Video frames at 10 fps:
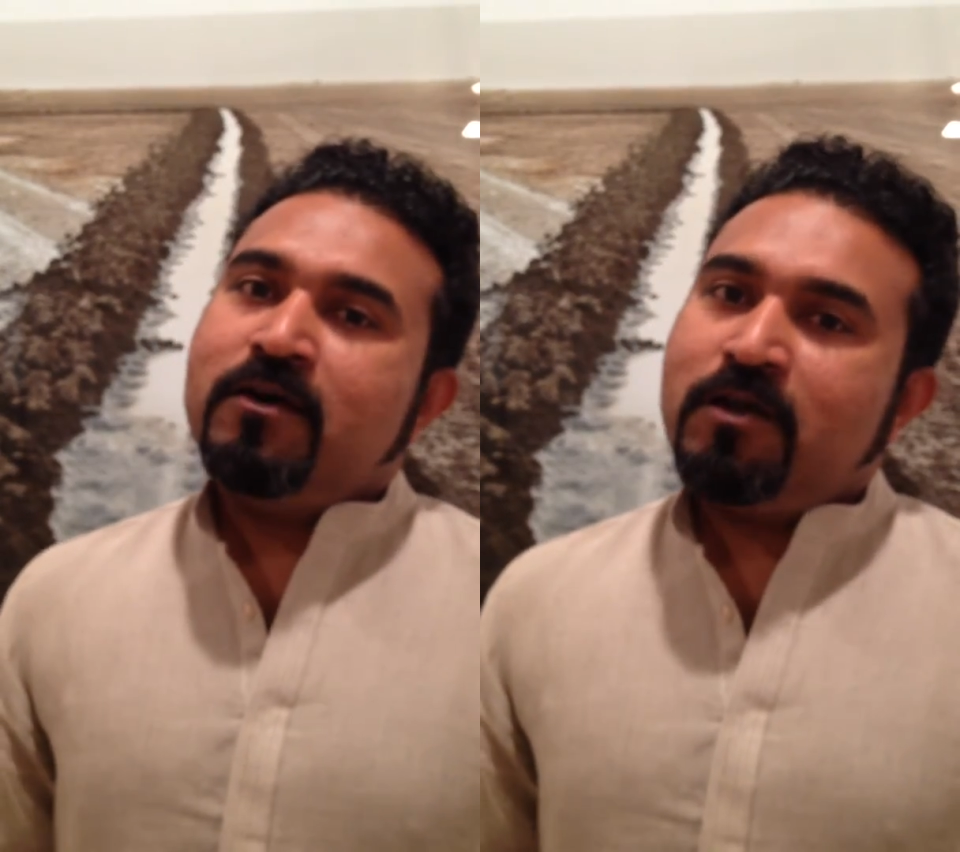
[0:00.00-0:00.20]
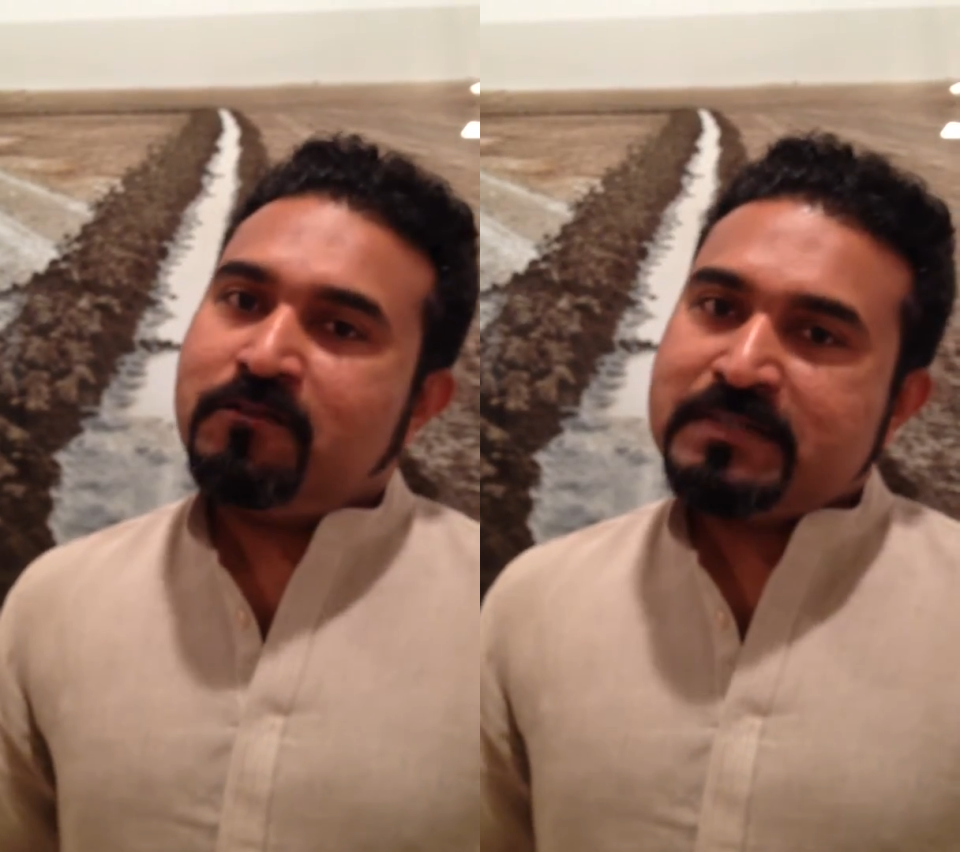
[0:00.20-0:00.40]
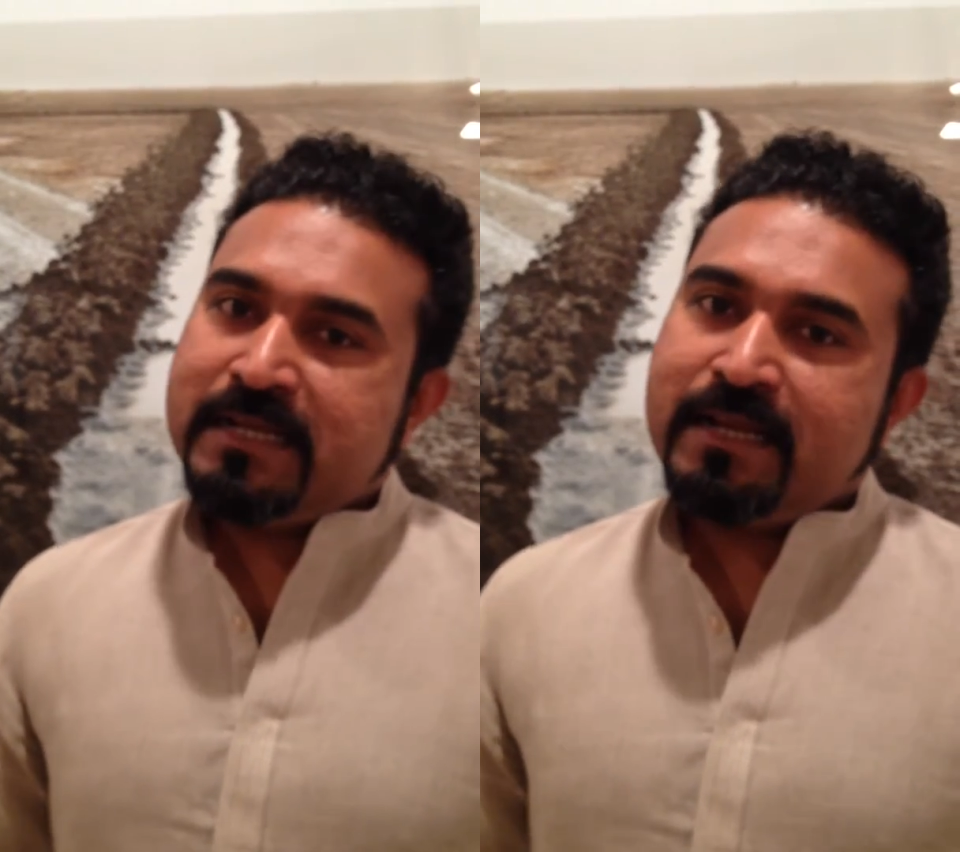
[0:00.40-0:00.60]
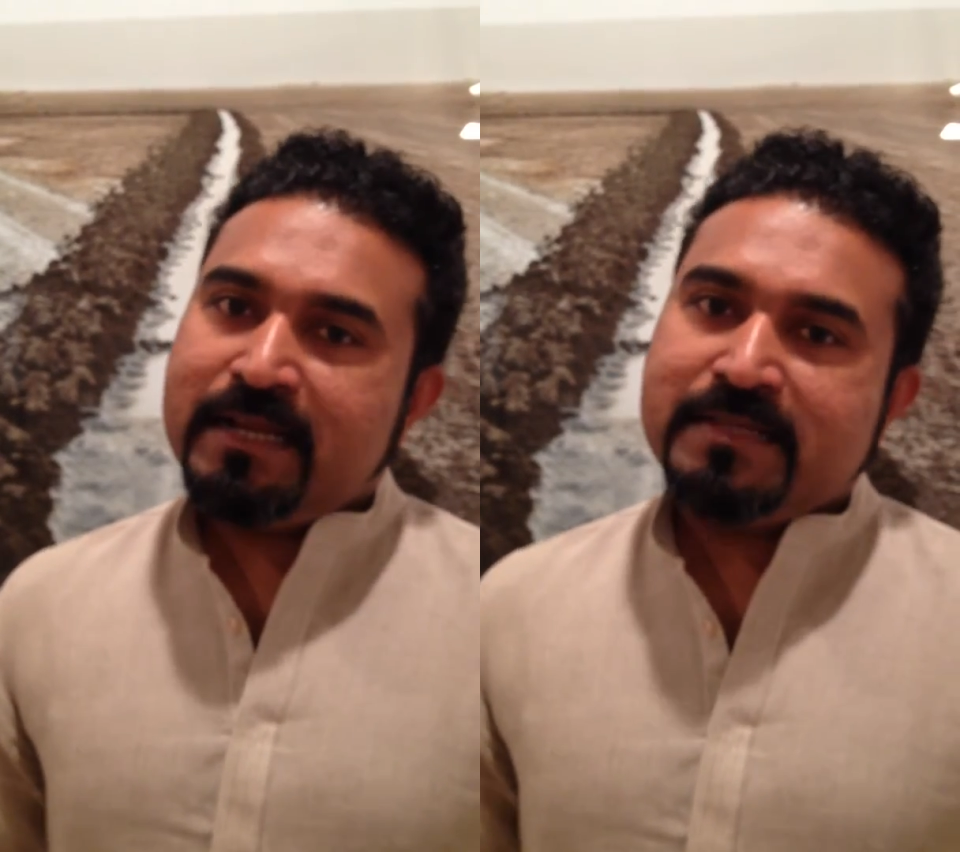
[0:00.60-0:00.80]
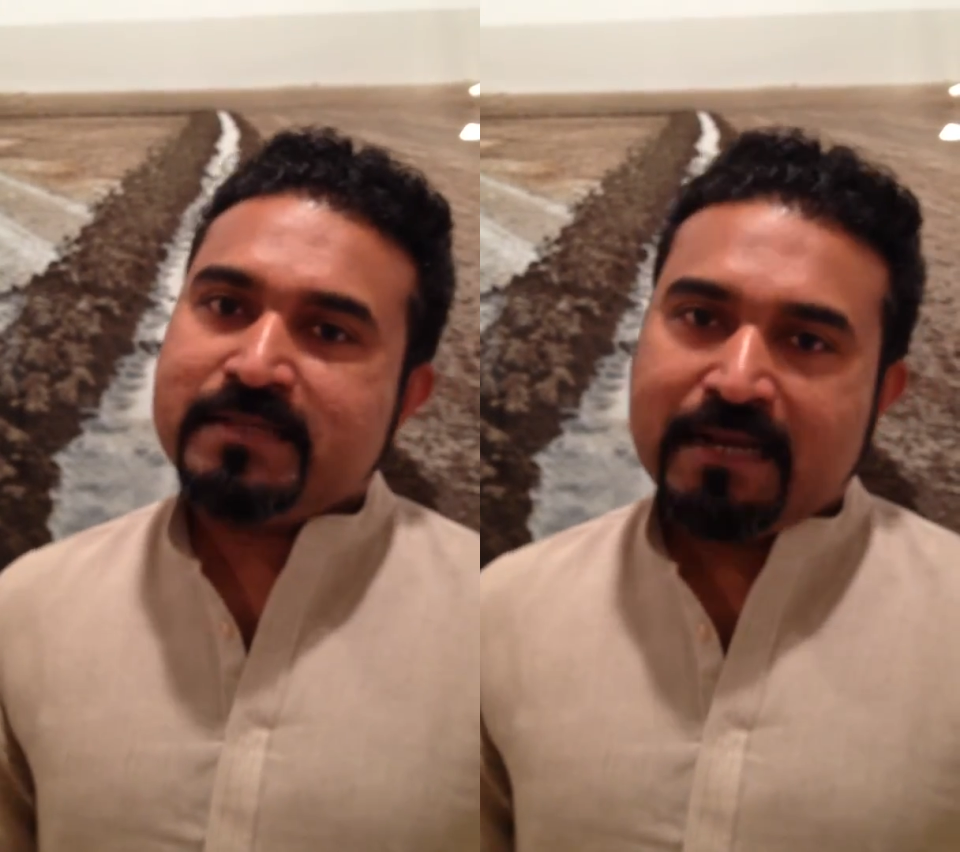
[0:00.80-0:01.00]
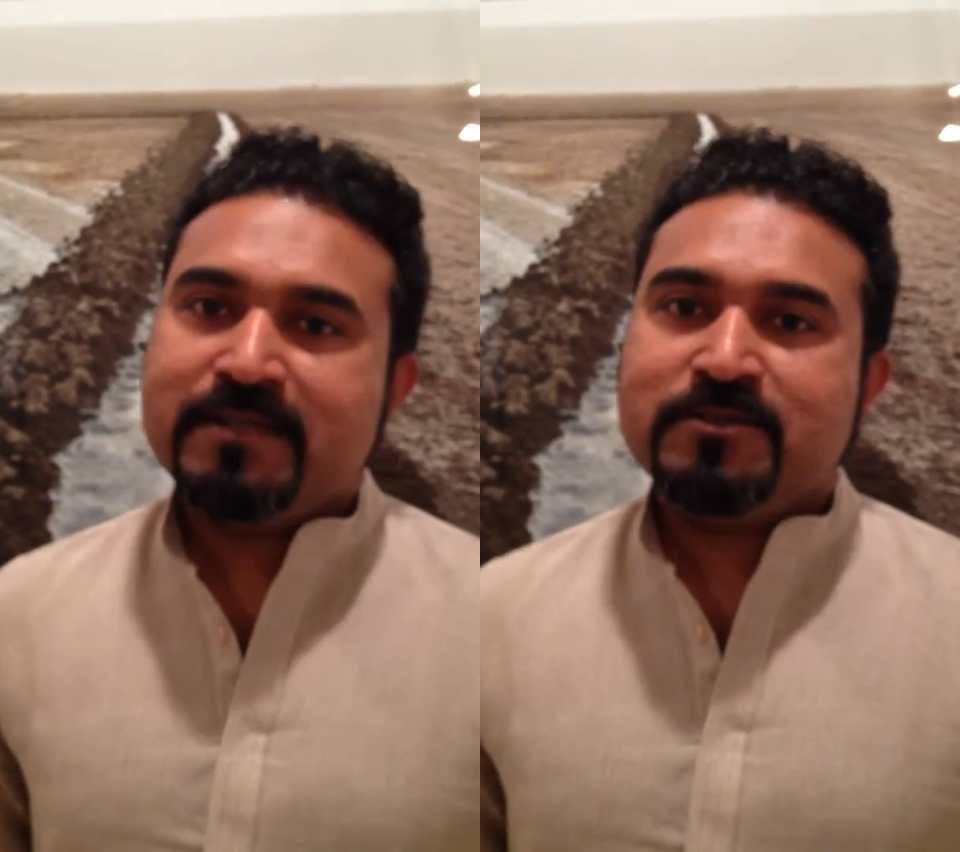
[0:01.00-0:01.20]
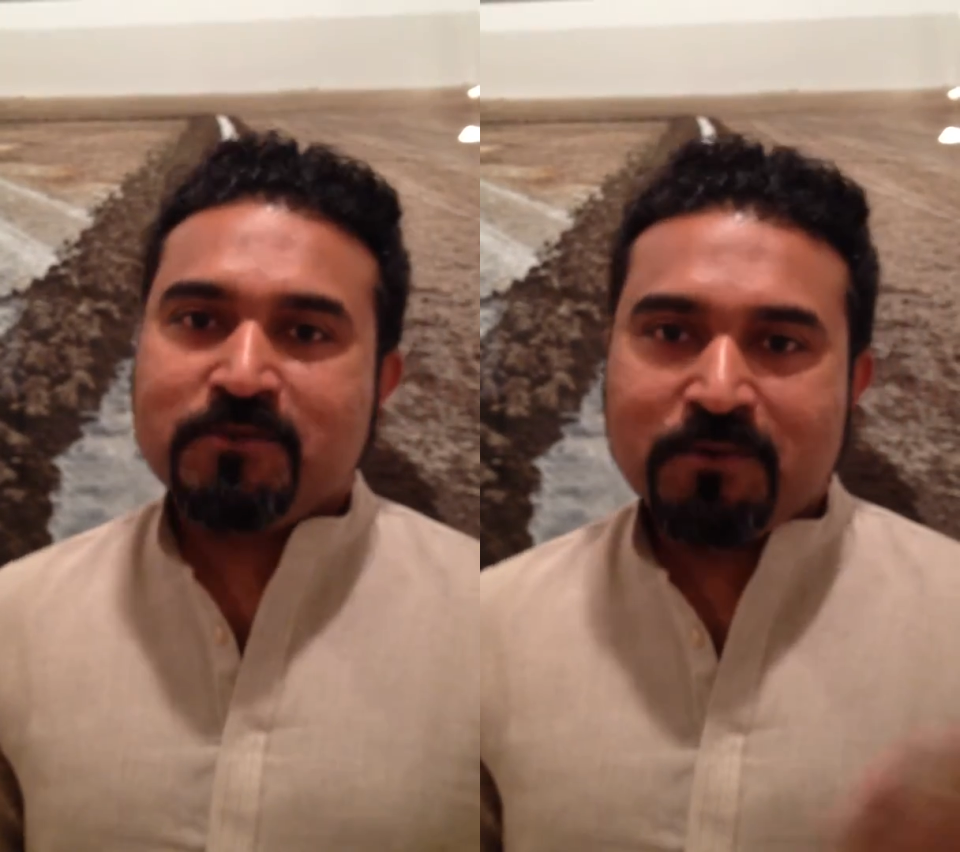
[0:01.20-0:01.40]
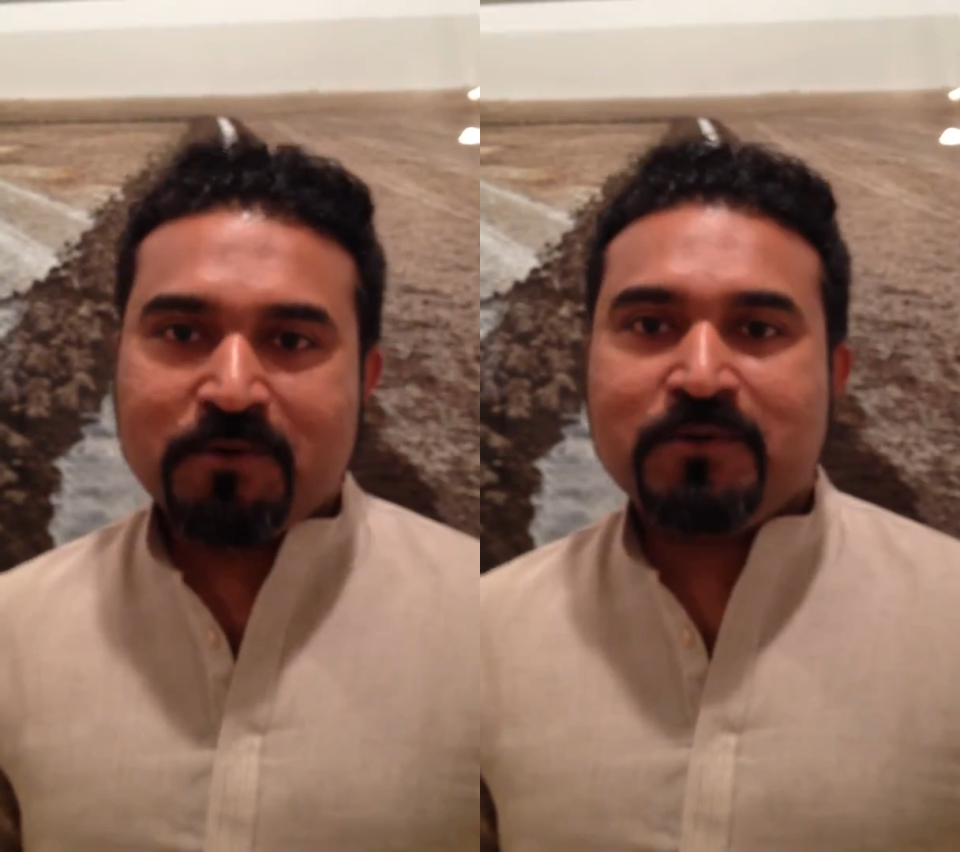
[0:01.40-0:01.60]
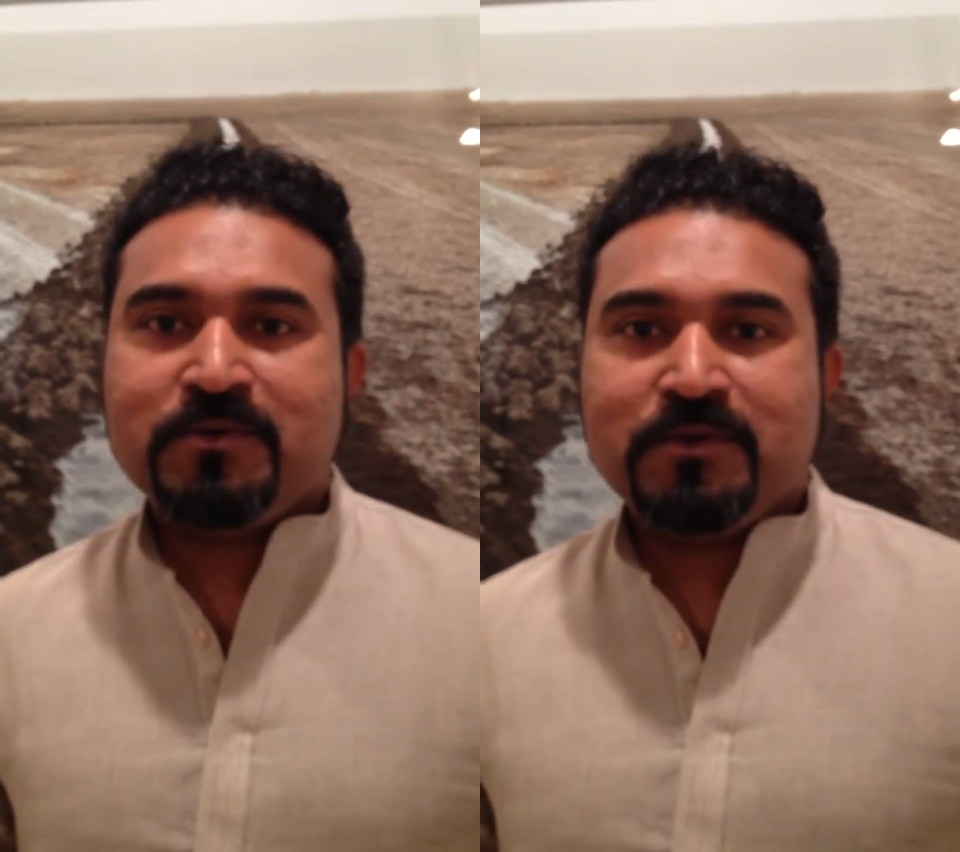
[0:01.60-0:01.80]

all of a sudden I decided to go